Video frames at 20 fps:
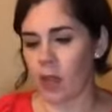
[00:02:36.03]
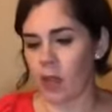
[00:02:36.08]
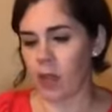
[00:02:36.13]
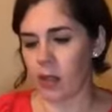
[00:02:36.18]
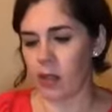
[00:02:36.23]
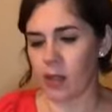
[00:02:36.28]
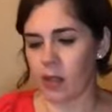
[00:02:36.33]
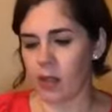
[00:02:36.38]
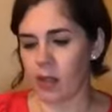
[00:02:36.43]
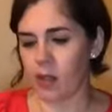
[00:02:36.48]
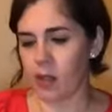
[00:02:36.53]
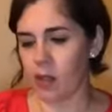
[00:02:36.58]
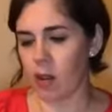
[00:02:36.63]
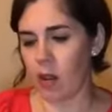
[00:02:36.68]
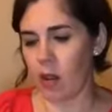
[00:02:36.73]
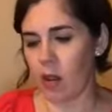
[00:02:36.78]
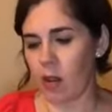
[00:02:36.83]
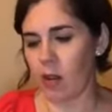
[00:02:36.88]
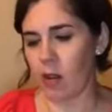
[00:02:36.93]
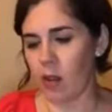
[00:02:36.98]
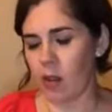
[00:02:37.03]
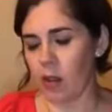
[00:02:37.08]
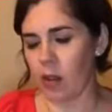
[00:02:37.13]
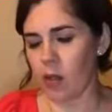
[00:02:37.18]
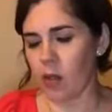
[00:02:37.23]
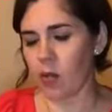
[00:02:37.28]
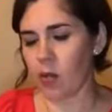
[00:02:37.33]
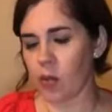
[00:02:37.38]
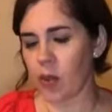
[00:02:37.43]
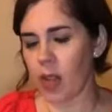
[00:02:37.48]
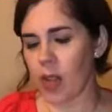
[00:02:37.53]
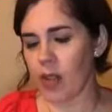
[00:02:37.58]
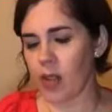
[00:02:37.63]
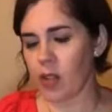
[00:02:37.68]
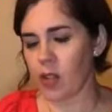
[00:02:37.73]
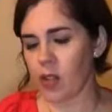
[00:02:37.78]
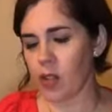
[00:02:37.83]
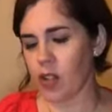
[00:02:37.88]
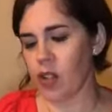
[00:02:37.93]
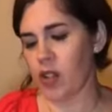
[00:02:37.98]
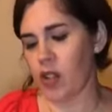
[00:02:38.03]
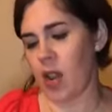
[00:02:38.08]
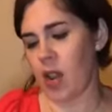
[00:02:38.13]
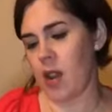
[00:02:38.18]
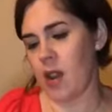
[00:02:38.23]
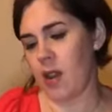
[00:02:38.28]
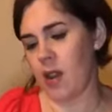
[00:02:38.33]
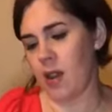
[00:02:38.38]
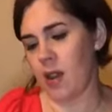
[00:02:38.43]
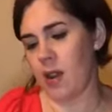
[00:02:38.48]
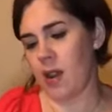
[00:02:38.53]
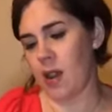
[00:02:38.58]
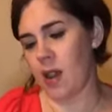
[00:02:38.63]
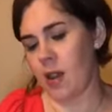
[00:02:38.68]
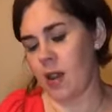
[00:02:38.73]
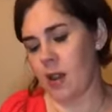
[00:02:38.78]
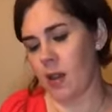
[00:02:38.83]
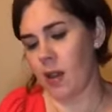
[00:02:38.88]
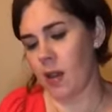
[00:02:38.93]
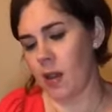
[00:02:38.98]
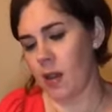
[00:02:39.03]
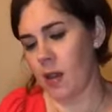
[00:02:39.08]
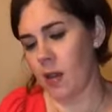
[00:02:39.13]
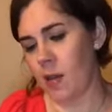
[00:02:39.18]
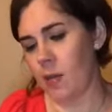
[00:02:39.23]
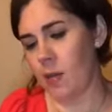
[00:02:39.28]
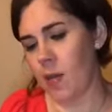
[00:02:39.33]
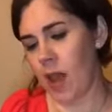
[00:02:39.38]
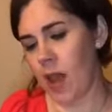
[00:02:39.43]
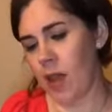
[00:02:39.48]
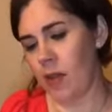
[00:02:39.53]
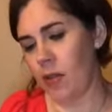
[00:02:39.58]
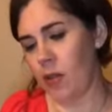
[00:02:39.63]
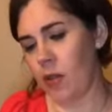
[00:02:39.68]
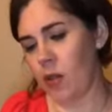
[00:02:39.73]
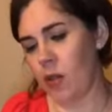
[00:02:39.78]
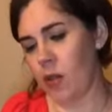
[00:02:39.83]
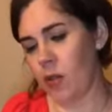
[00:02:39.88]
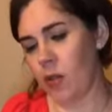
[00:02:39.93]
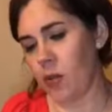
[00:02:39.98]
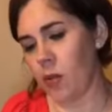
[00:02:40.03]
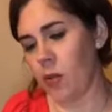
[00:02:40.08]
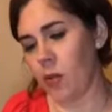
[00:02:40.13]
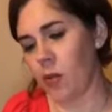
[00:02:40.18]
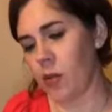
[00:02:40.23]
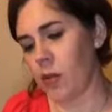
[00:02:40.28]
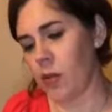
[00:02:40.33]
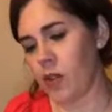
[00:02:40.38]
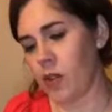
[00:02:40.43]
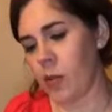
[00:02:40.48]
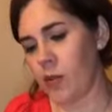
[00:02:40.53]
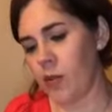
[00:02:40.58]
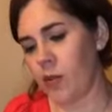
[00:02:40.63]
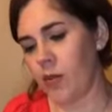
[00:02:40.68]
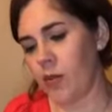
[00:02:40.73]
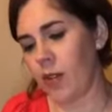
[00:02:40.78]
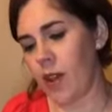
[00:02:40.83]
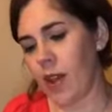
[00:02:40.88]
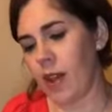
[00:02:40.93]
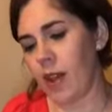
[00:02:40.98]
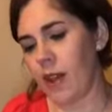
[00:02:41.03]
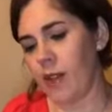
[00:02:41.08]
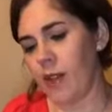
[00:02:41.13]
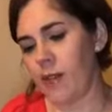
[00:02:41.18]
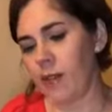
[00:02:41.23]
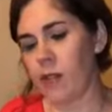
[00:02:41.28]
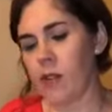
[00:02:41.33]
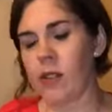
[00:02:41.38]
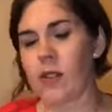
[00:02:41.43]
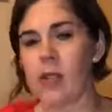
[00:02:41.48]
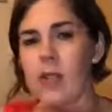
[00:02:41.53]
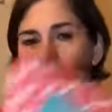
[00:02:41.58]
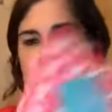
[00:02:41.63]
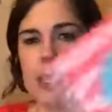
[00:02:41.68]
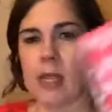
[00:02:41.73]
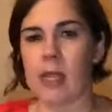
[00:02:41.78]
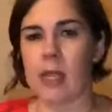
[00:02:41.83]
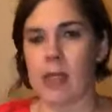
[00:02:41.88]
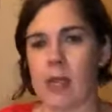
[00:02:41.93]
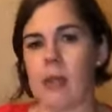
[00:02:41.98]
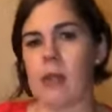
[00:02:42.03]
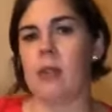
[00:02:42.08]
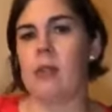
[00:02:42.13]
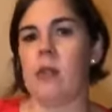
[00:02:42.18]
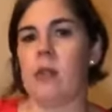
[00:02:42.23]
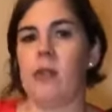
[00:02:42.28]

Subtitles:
It says, created to shine. Matthew chapter 5, verse 16.